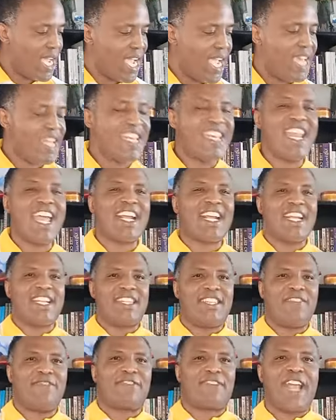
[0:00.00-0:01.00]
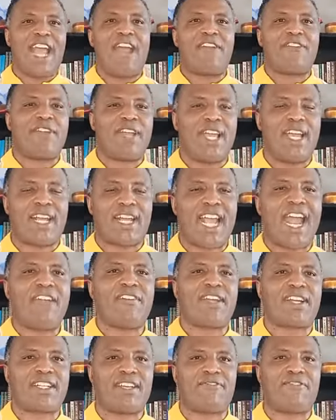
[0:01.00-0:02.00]
a negative char uh,
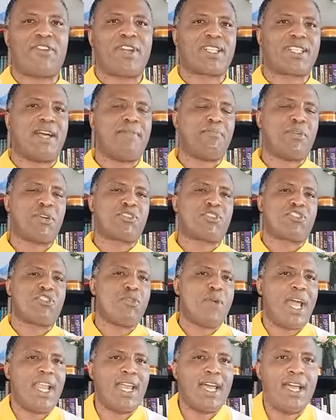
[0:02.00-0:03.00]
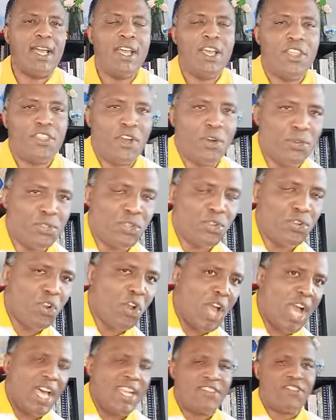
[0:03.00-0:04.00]
character. For example, Cruella, those who know
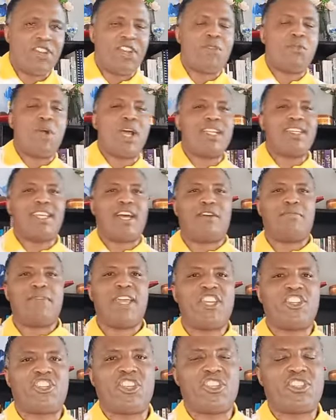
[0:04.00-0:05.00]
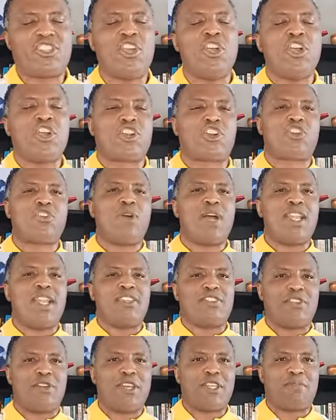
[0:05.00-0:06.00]
101 Dalmatians,
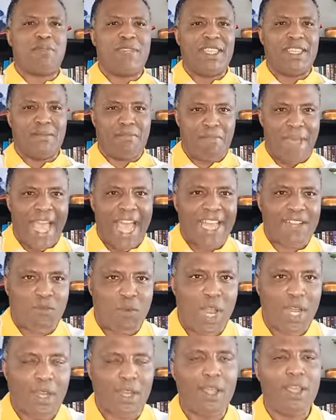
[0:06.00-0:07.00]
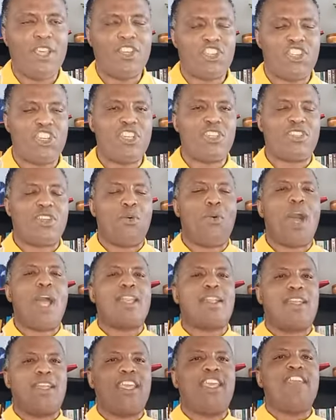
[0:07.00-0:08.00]
Cruella's always been the bad one. She's the
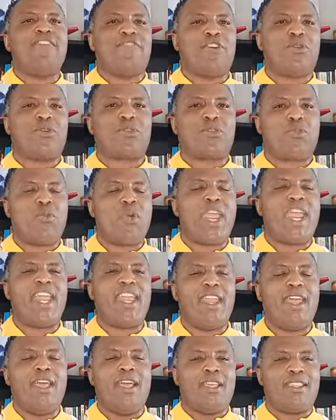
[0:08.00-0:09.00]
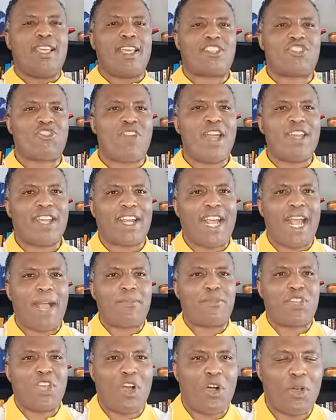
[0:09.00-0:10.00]
one, the evil queen that's trying to
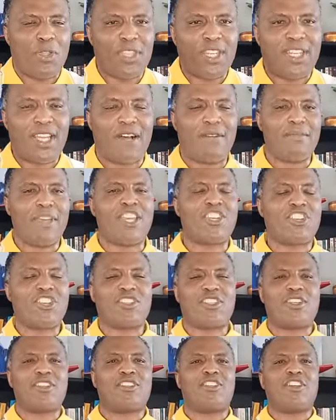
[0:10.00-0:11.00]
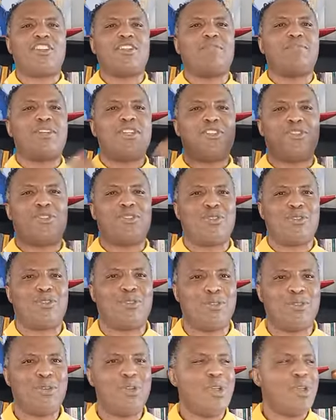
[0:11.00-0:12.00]
capture all the Dalmatians and turn them
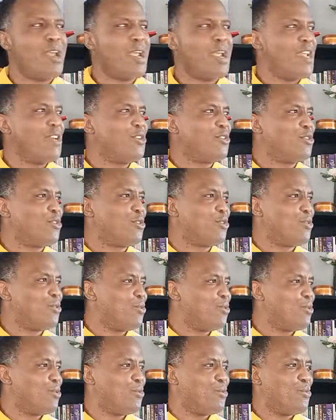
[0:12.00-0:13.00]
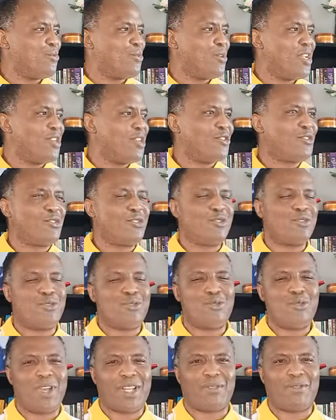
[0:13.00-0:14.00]
into, into,
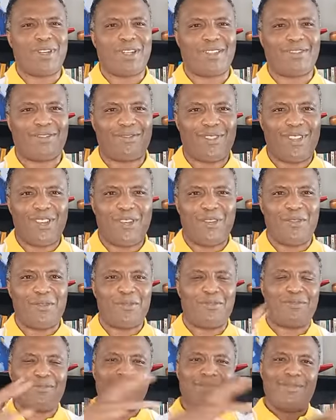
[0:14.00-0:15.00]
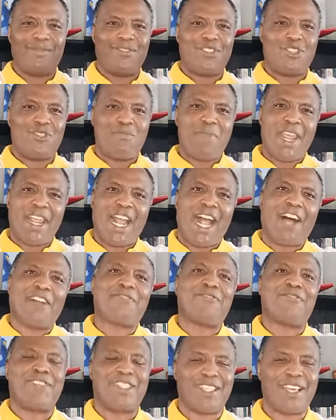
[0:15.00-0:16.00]
into what, what, you know, should make
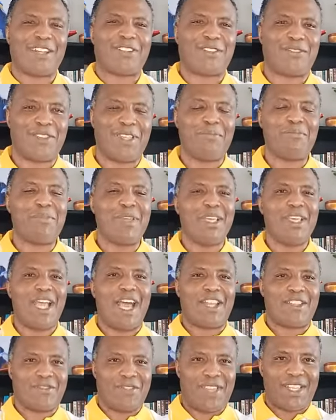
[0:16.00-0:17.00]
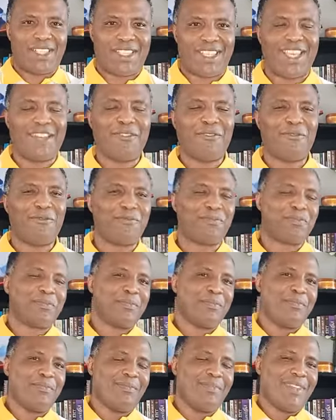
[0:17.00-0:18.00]
outfits out of them, out of their skin.
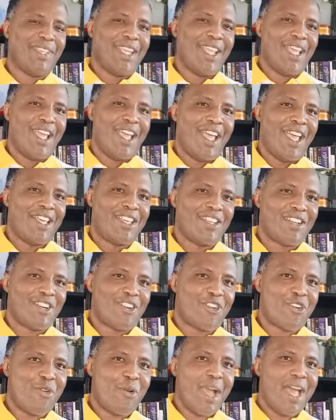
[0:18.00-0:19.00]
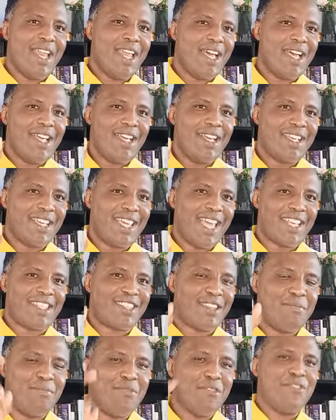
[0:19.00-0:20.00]
Cruella
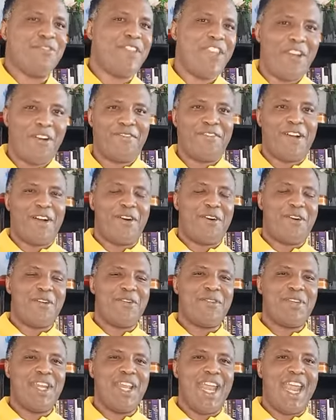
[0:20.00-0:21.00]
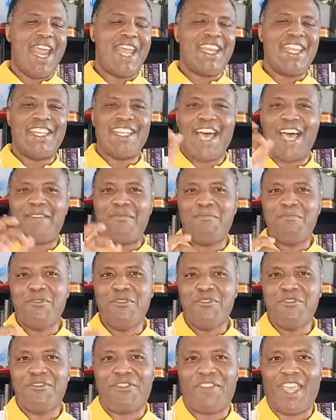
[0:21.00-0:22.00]
gets a movie of her own, and in that
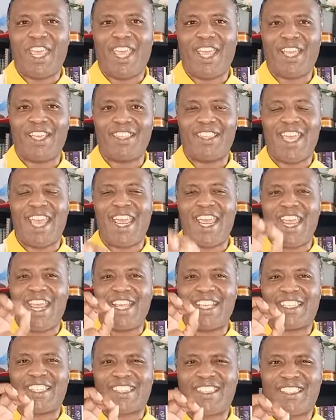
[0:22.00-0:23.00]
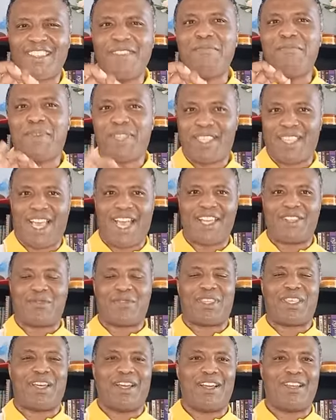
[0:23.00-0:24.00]
movie, they sympathize
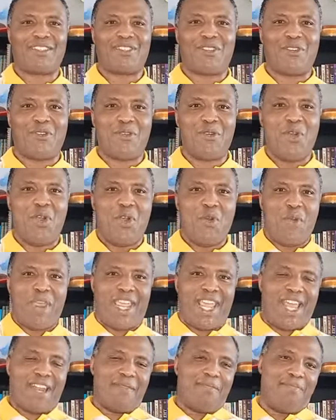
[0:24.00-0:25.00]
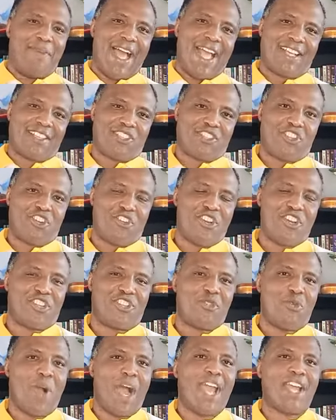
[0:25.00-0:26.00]
with her. So we get a backstory
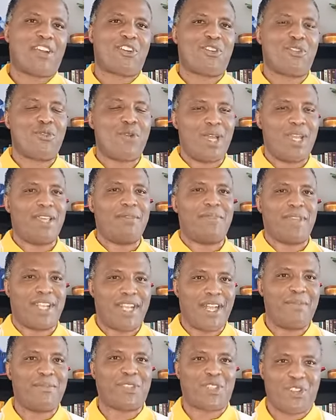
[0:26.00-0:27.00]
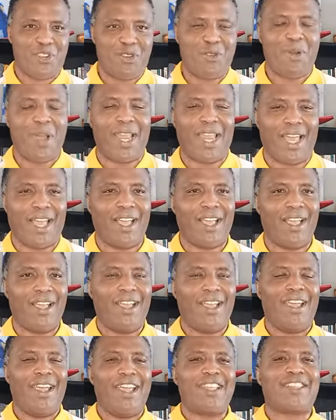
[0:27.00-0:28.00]
to why Cruella becomes Cruella.
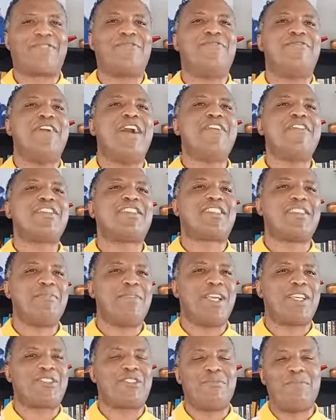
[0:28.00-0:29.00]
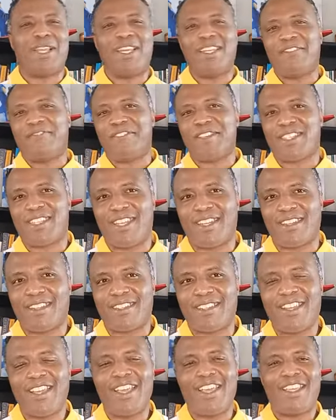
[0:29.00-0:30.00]
It's very similar to
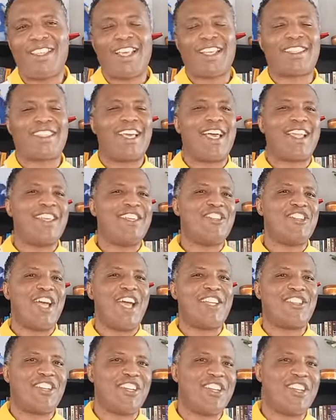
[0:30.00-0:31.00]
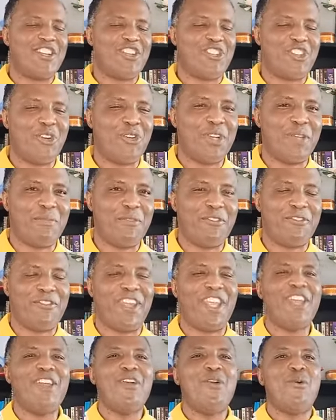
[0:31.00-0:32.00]
Maleficent, that's the Angelina Jolie
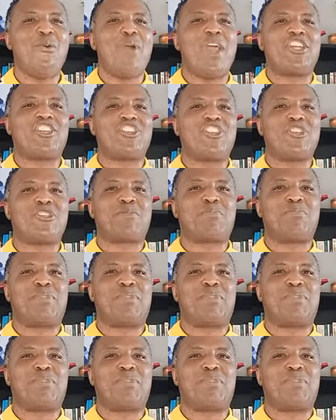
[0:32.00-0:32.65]
movie where she's